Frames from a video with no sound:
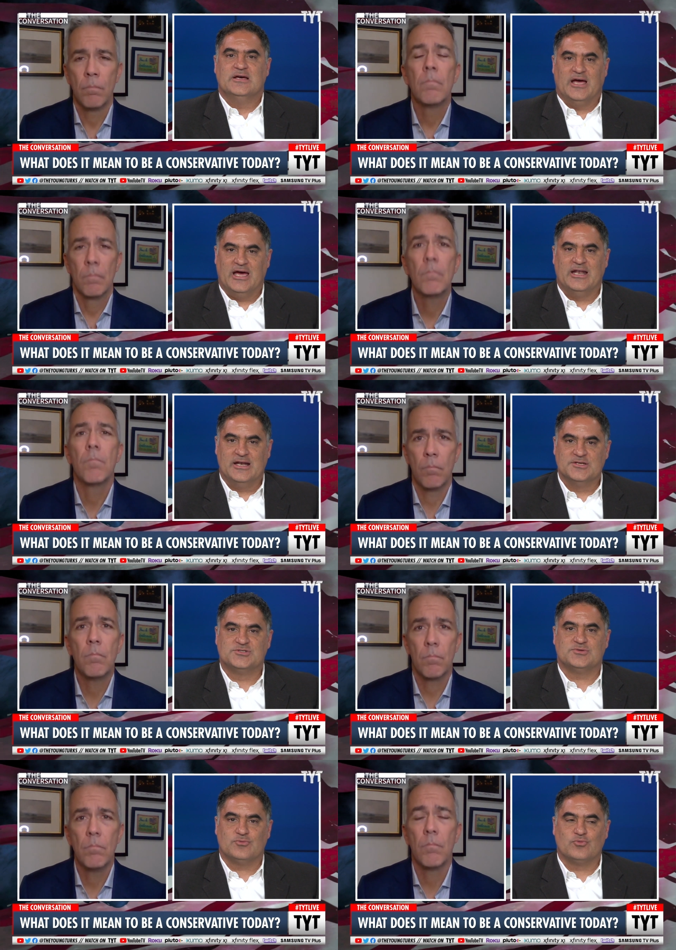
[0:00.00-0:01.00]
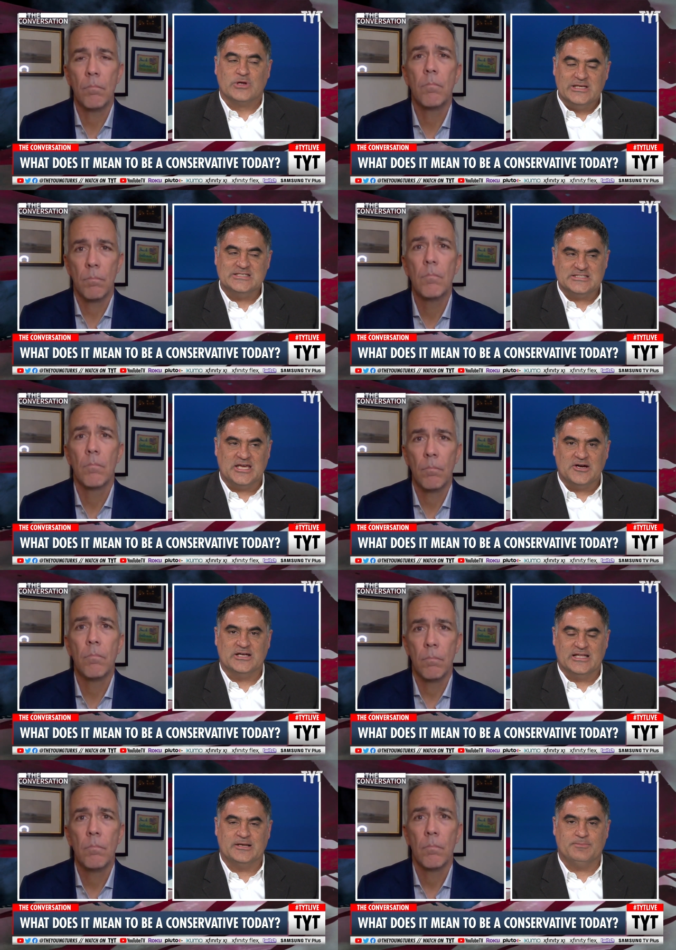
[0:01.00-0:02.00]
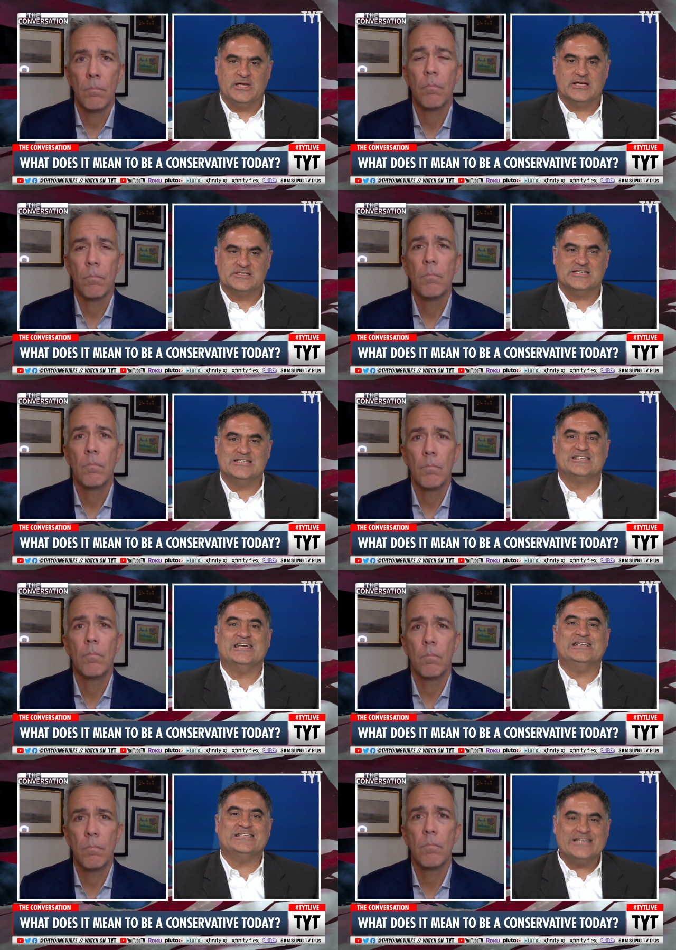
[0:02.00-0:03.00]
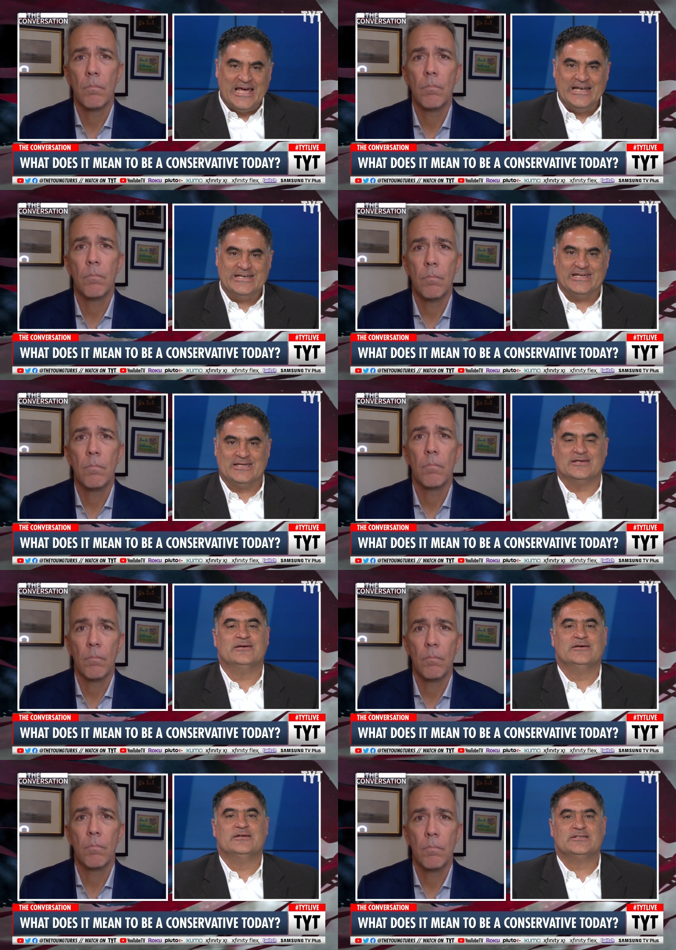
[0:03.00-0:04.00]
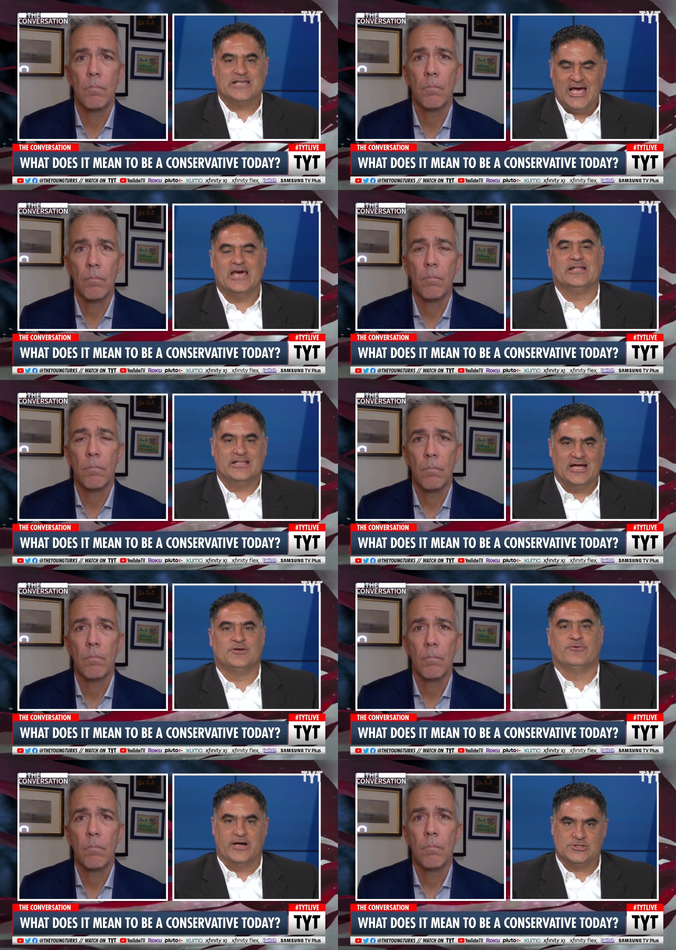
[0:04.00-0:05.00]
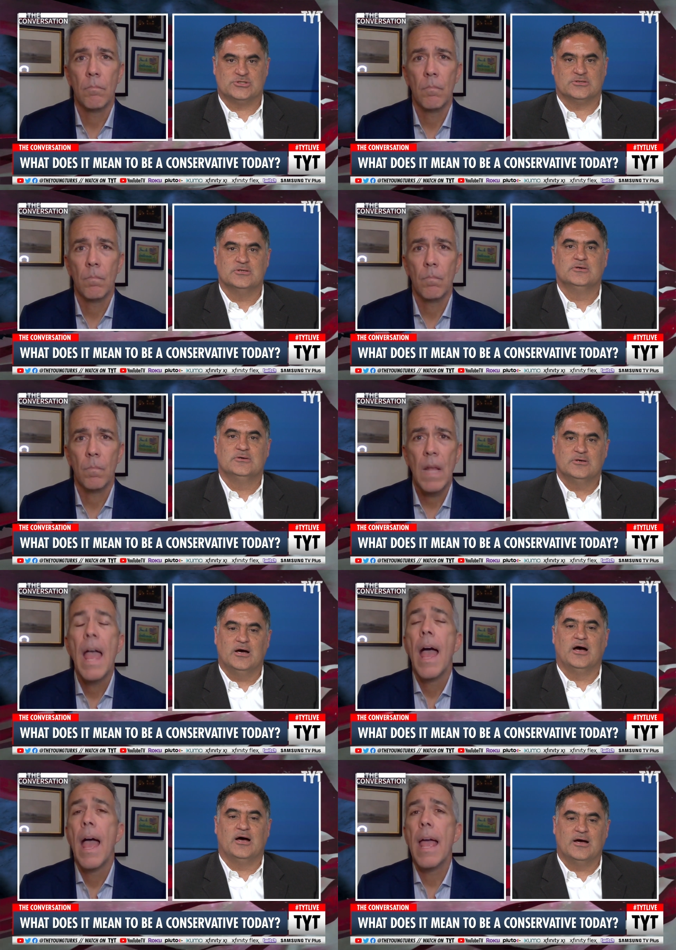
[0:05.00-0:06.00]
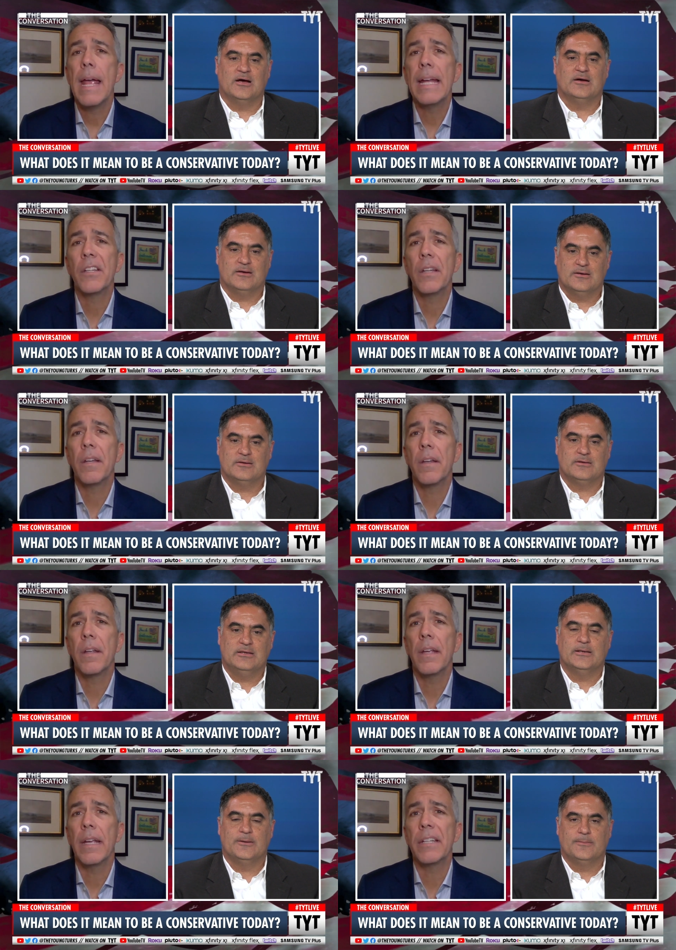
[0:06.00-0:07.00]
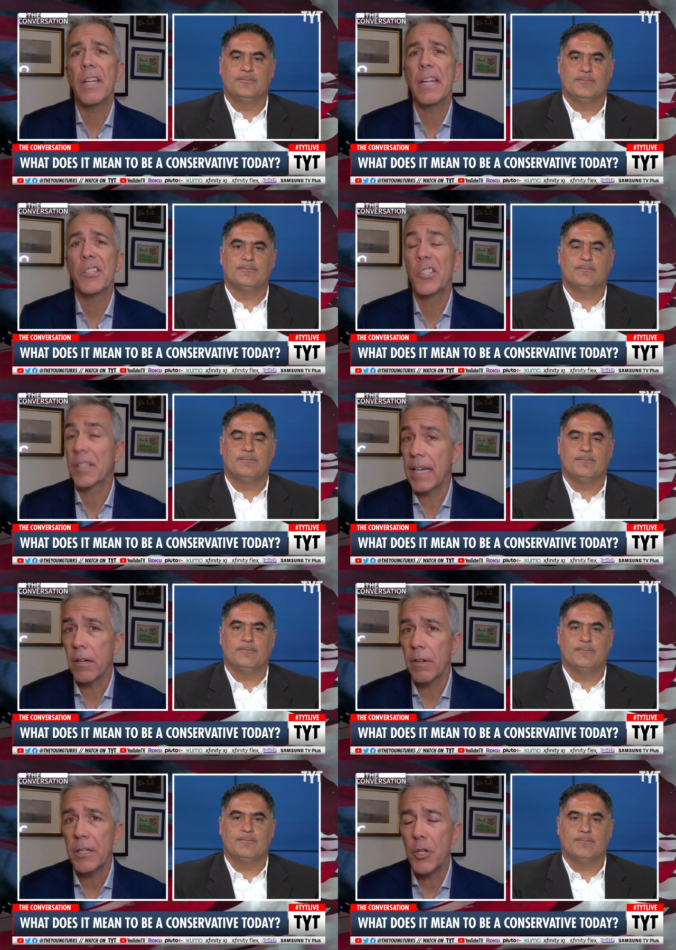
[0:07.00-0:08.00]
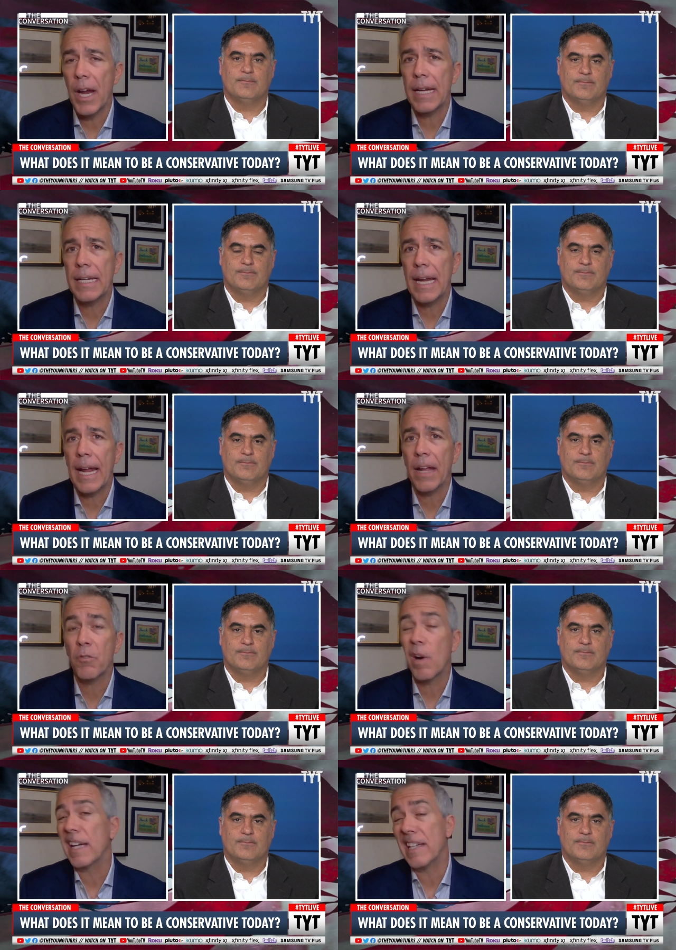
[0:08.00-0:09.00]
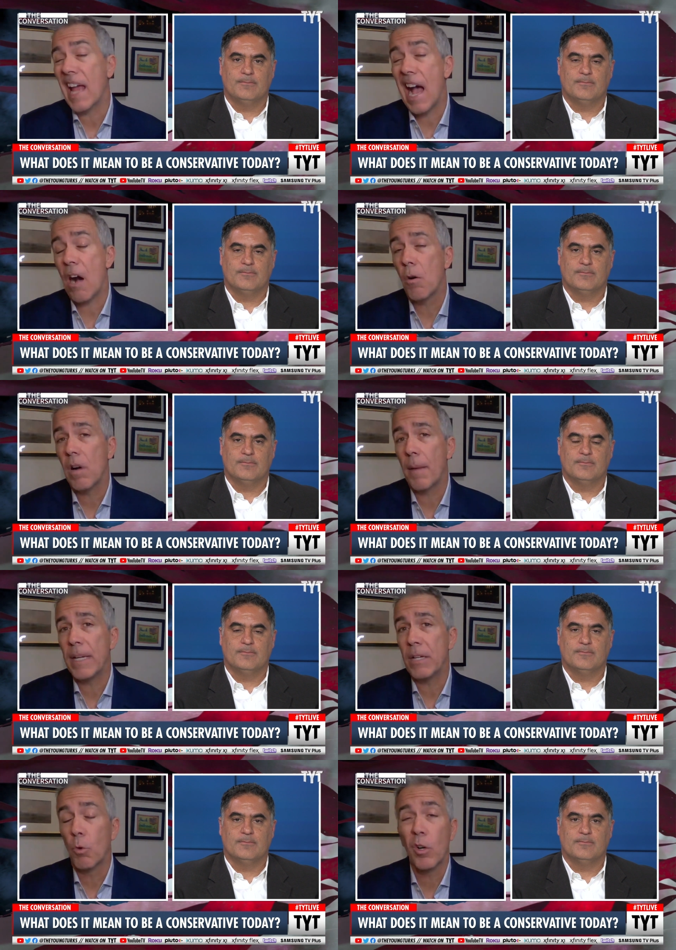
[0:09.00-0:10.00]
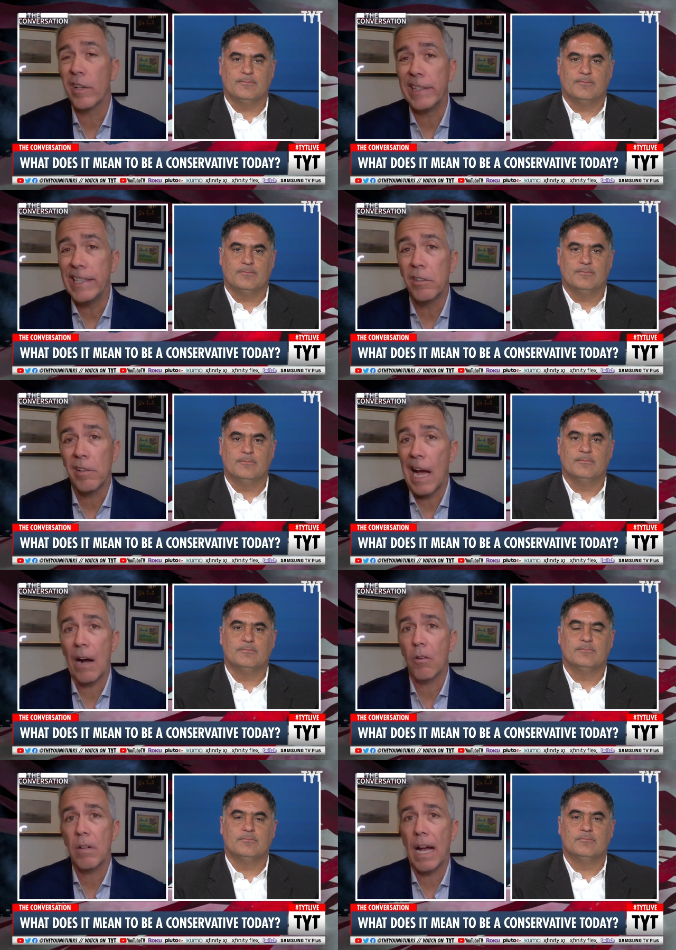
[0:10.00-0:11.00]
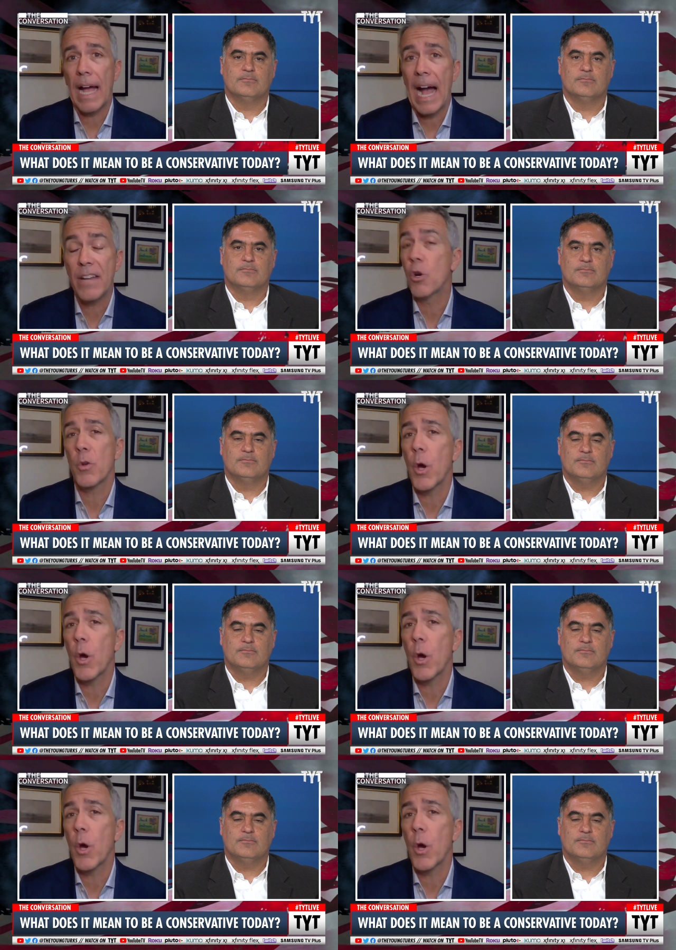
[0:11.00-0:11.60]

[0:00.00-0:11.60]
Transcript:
Speaker 1: and it is really scary that because he is intending to head in that direction.
Speaker 2: Uh, it, it, it's scary, Cenk. And right now, I mean, we're a year out. I, I